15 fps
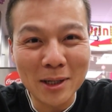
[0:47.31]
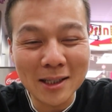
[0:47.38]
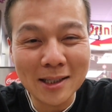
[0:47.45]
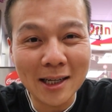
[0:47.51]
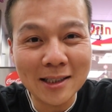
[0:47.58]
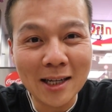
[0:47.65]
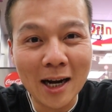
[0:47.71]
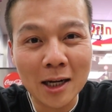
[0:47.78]

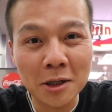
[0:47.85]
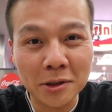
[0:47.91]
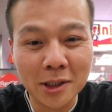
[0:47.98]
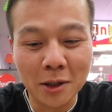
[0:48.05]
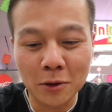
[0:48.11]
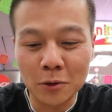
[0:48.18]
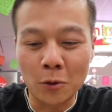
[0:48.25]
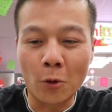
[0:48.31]
inside Tacos
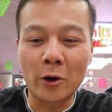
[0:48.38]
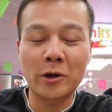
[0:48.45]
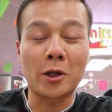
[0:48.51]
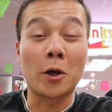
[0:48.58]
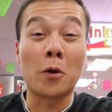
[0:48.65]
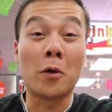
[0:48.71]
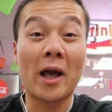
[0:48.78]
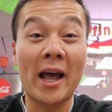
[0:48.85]
El
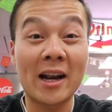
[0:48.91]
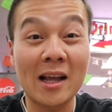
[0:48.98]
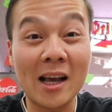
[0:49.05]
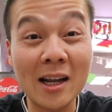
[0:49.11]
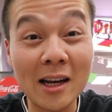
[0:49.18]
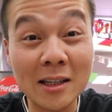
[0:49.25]
Gordo and it